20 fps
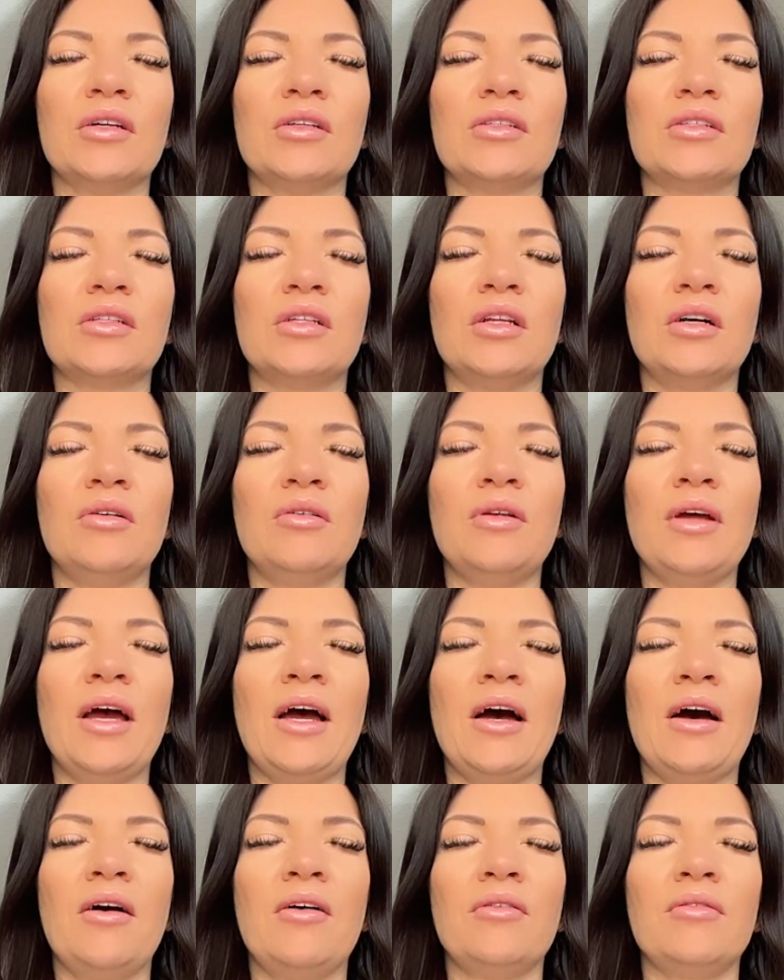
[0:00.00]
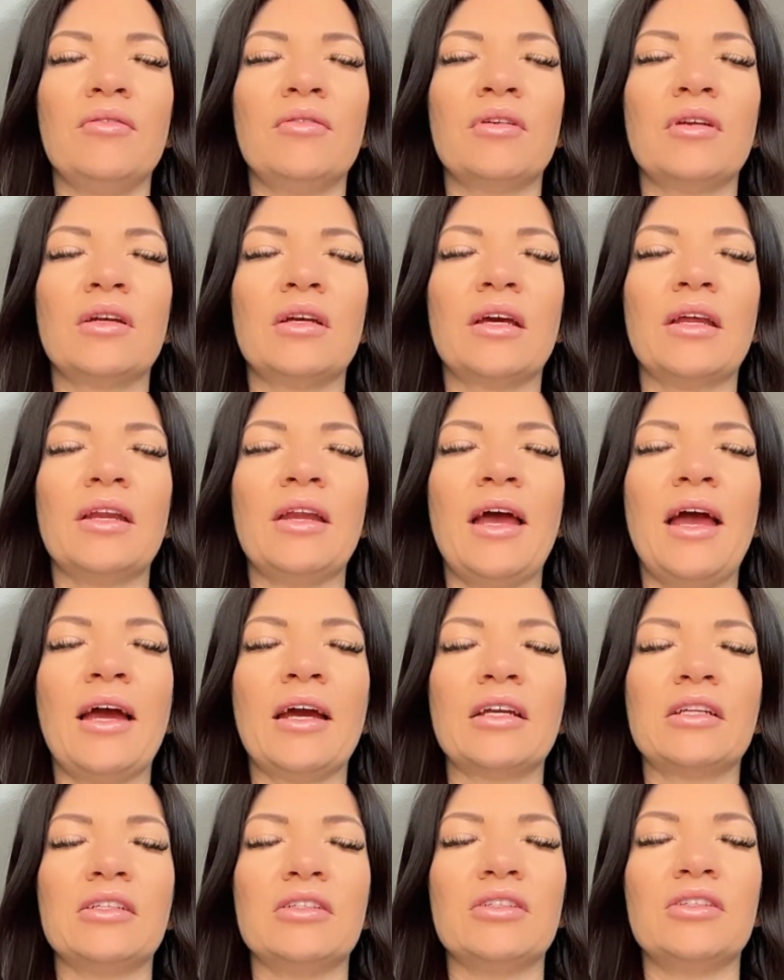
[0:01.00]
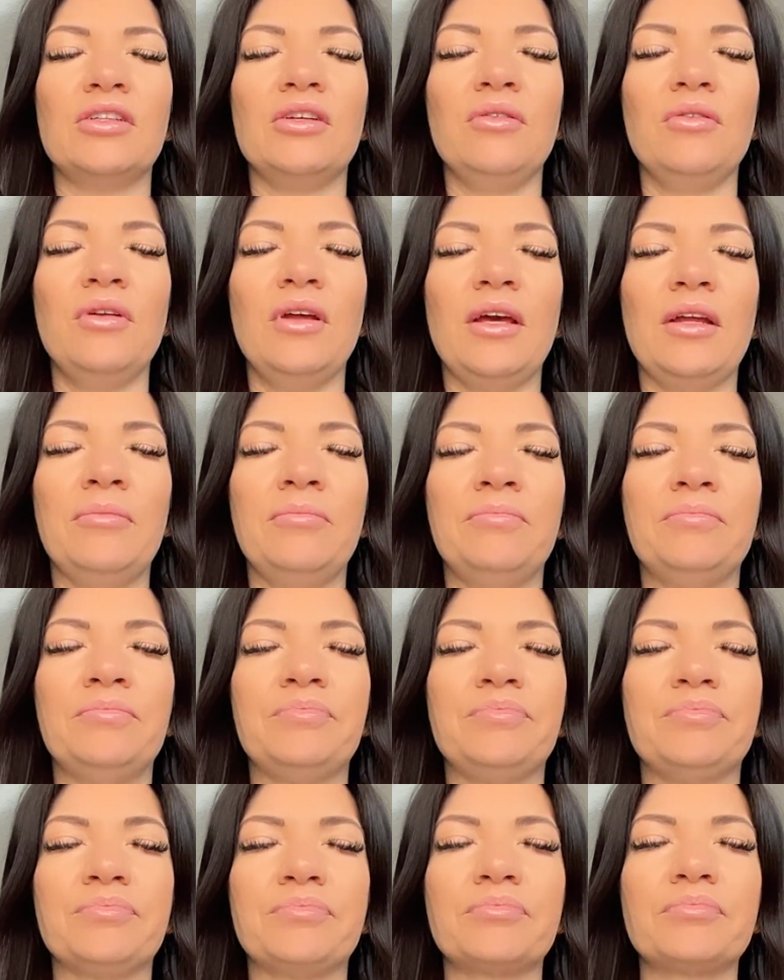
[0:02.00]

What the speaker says: slow down, connect, and tune in.